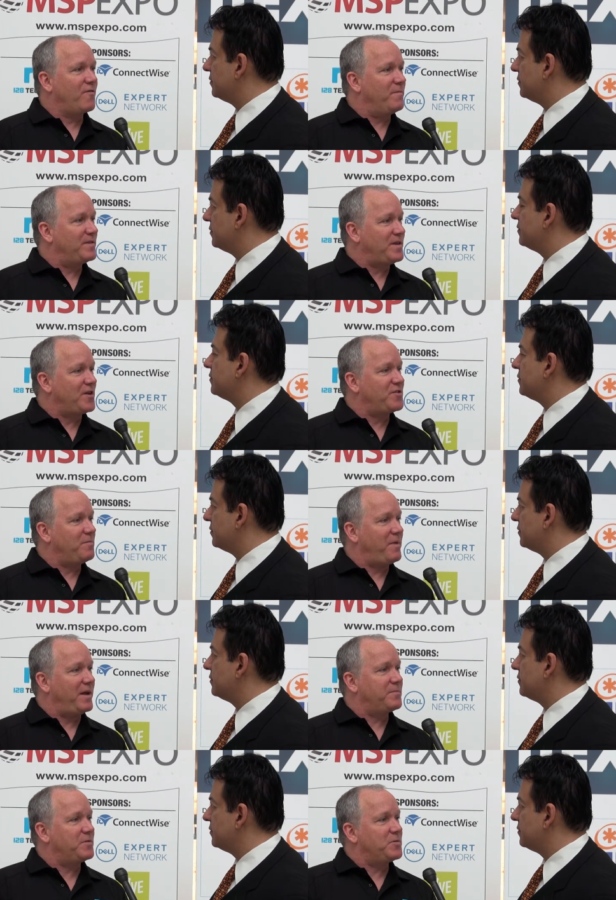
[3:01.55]
Speaker 1: from a
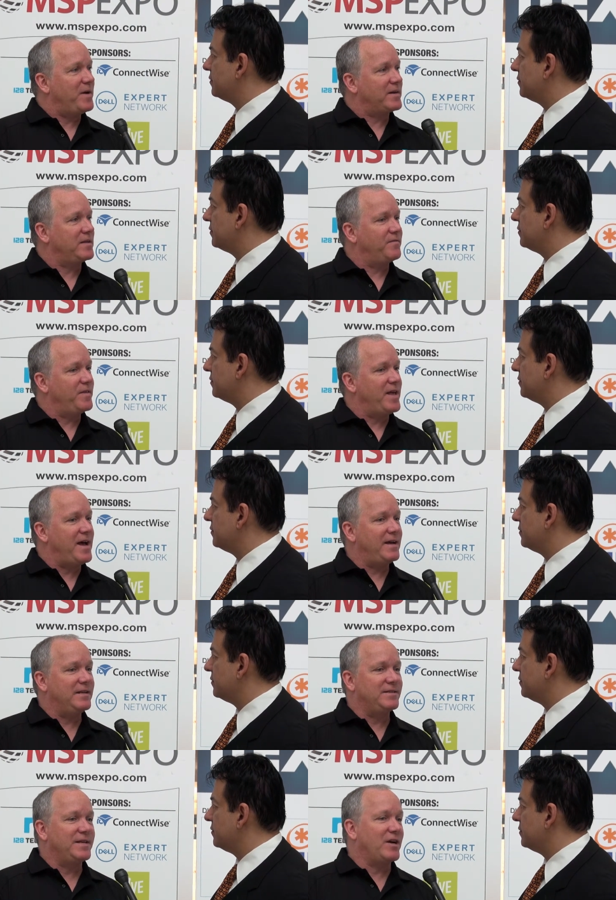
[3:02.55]
session-based perspective, and
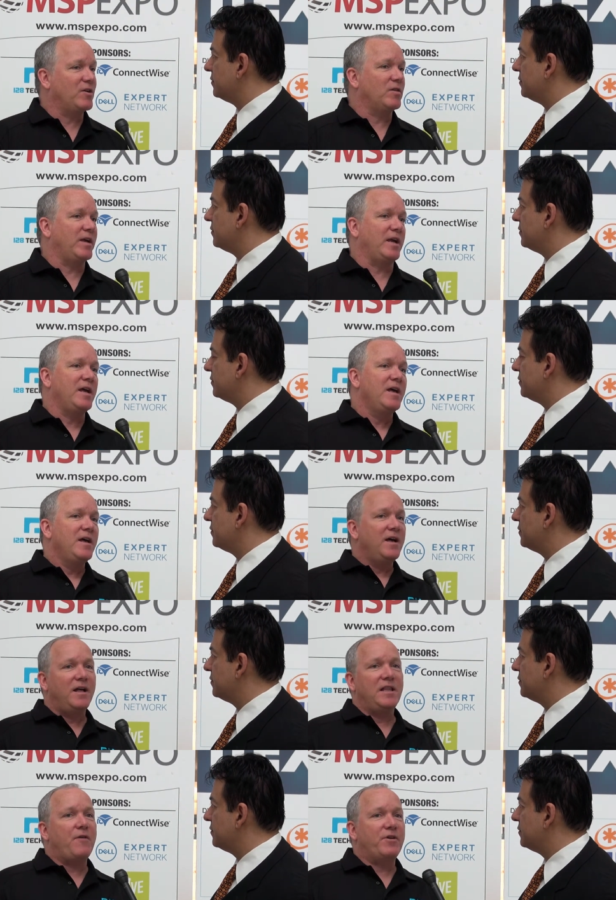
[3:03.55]
that is inherently
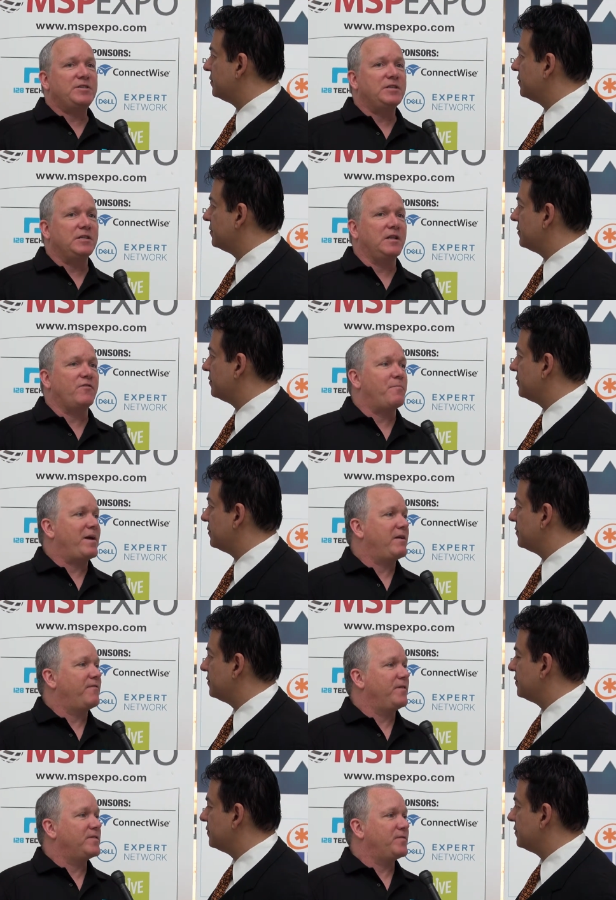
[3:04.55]
allowing us to deliver
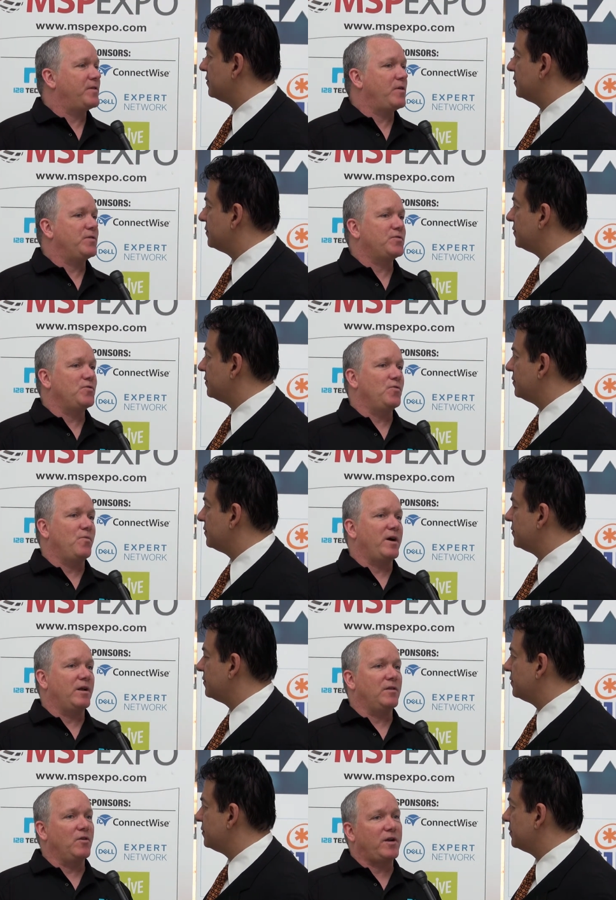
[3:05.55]
benefits for those who
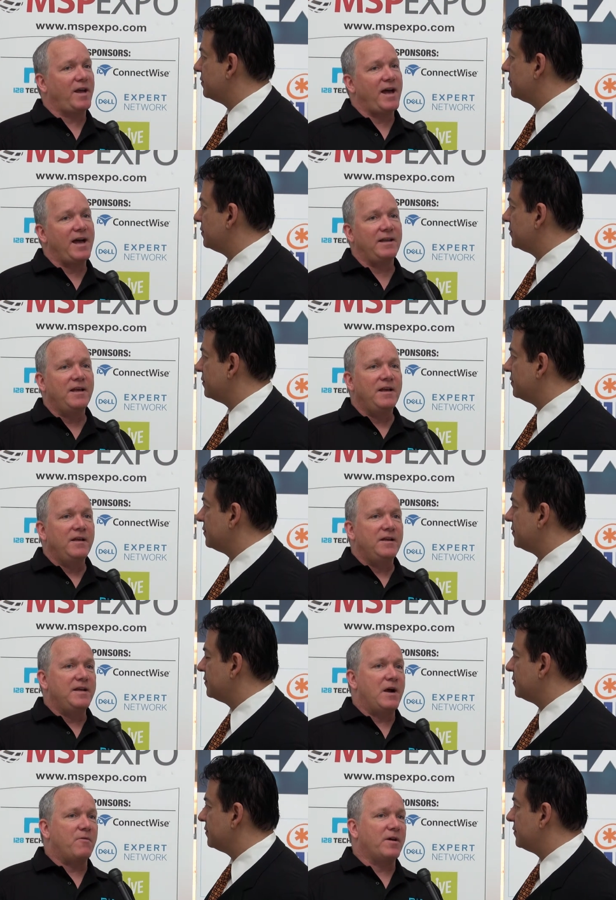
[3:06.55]
want to look at
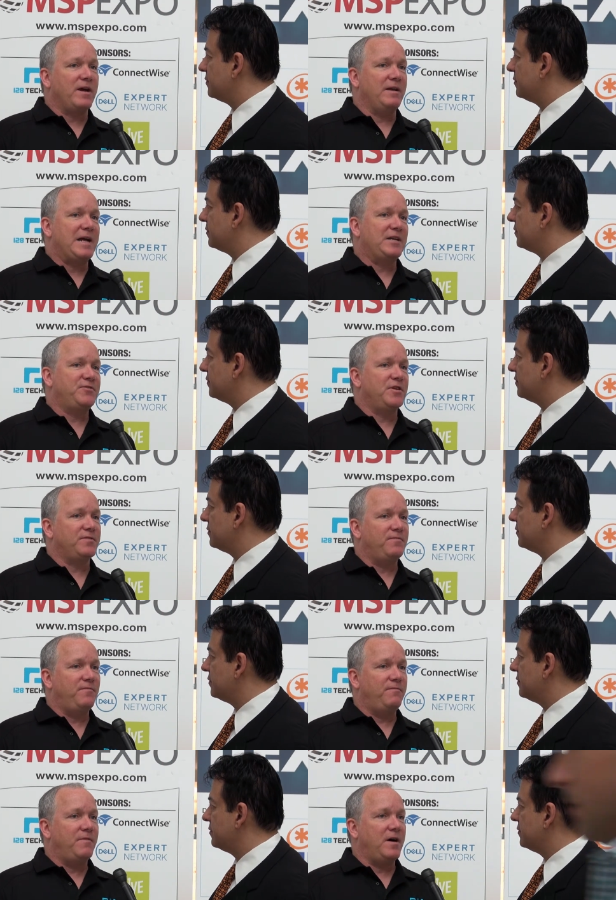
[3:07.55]
networking, not just
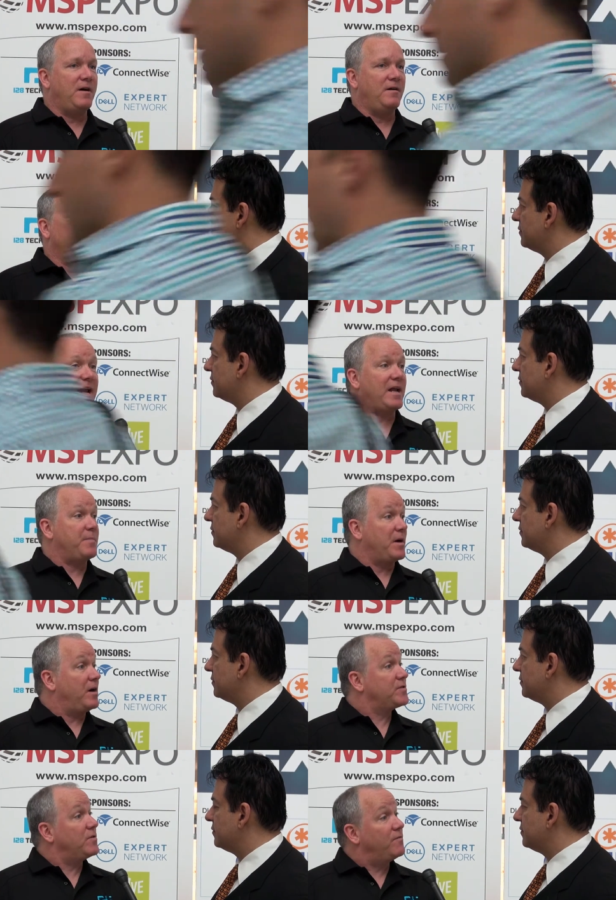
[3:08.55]
uh, data, but
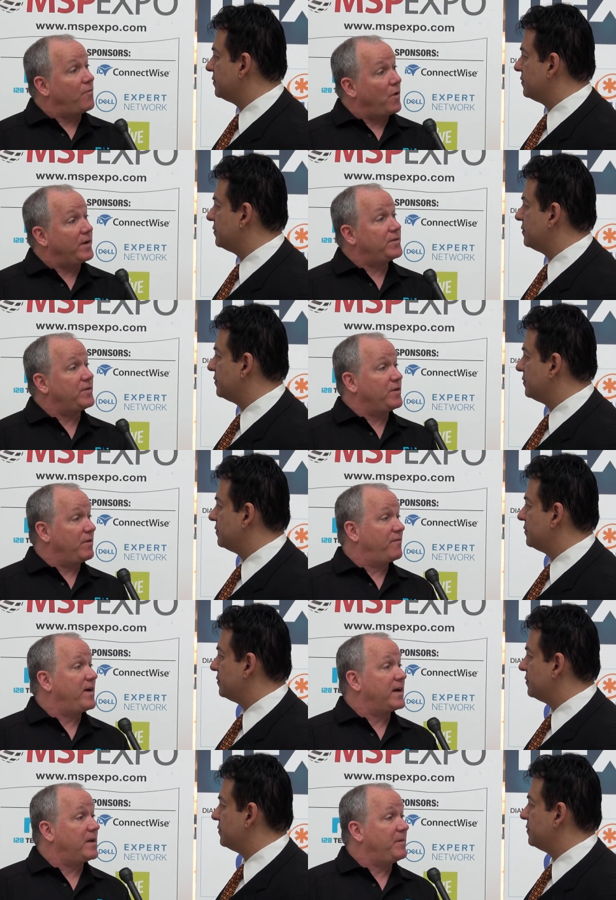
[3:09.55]
also voice and
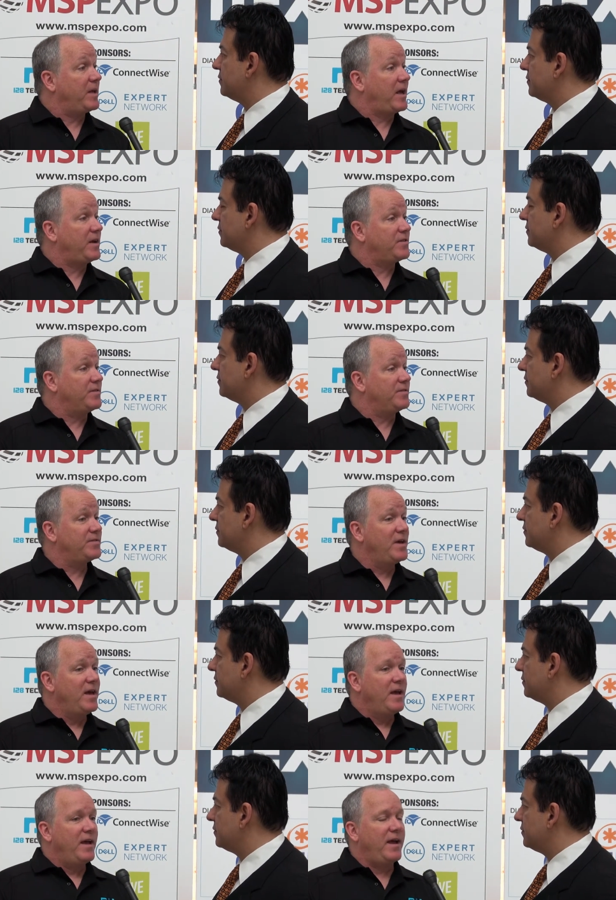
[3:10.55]
unified communications.
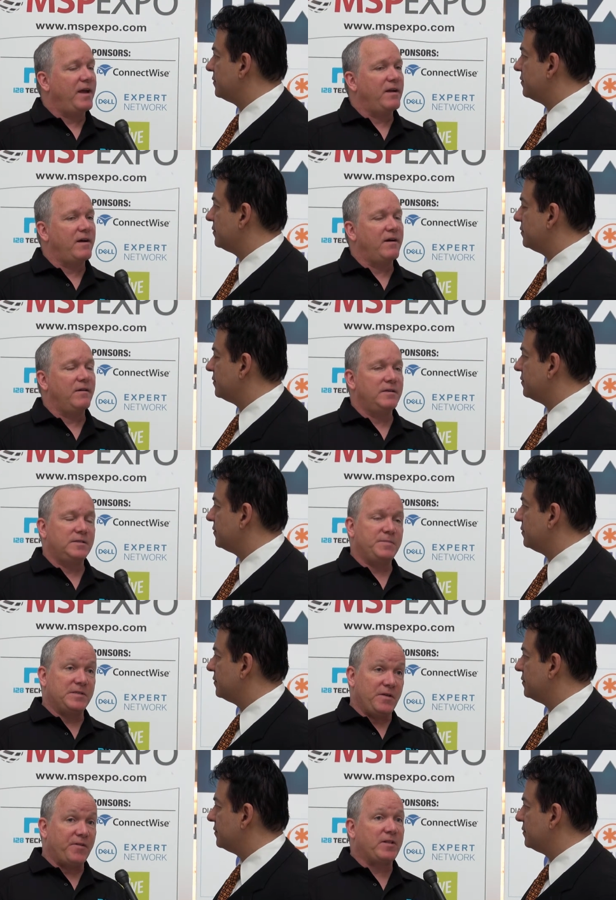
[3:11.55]
And our
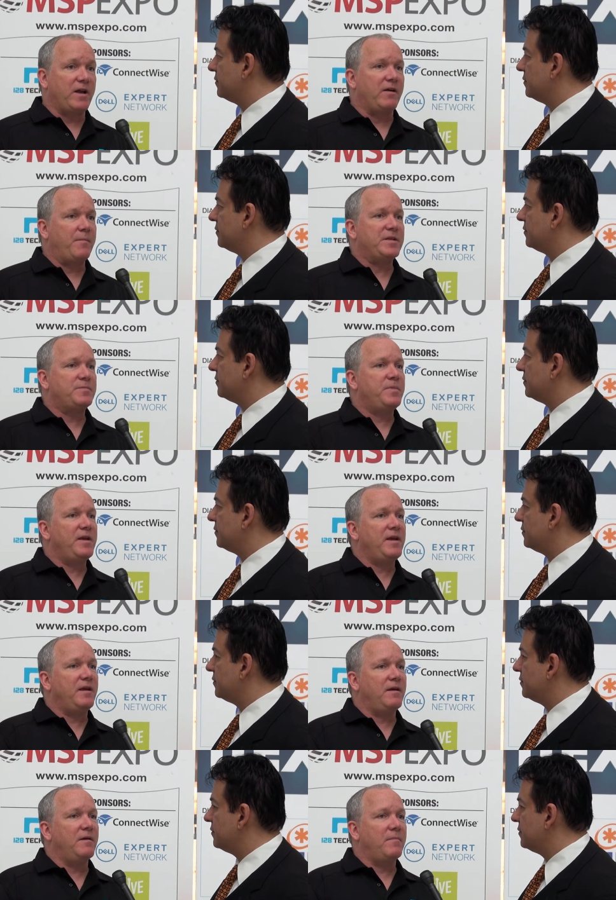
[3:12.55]
specifically our
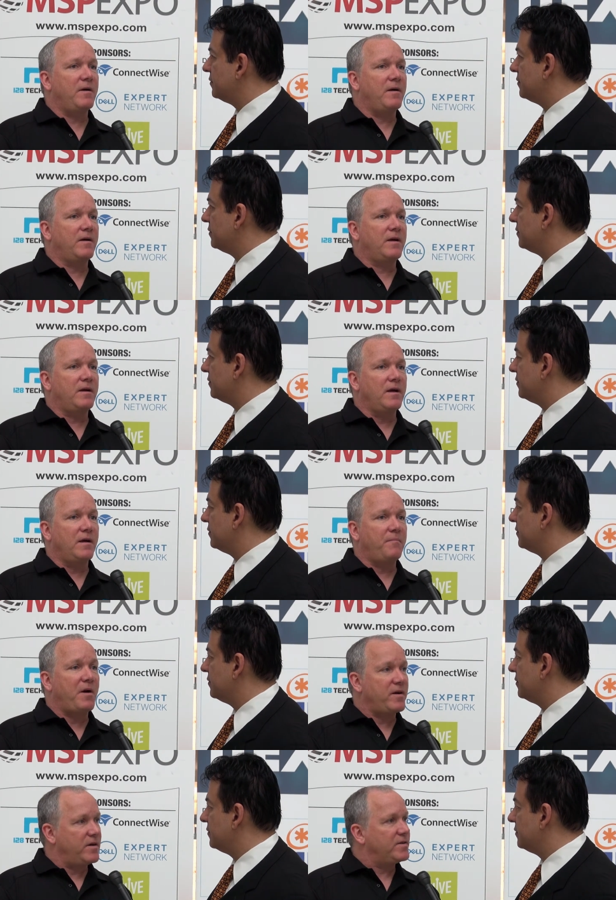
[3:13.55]
MSP uh, uh,
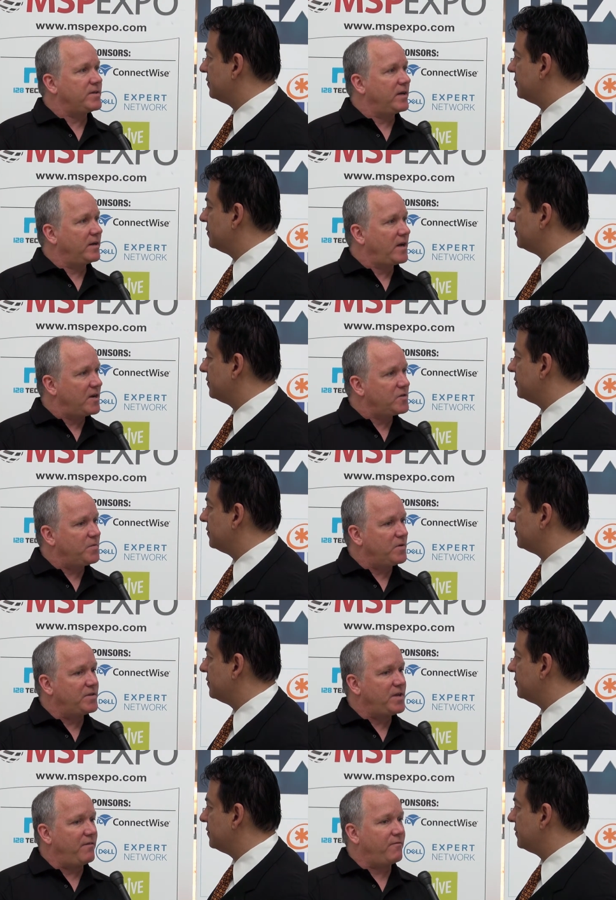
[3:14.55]
partners and
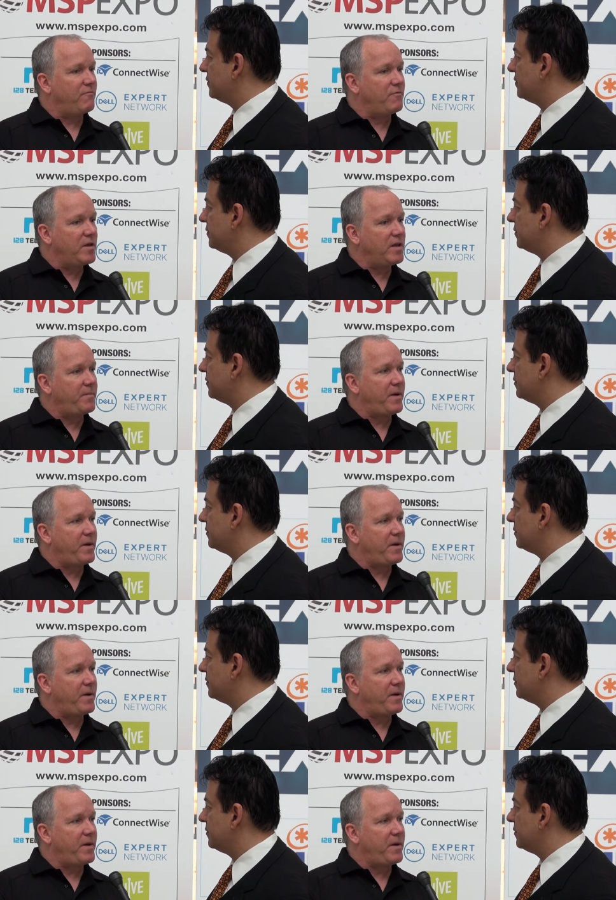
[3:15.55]
customers have really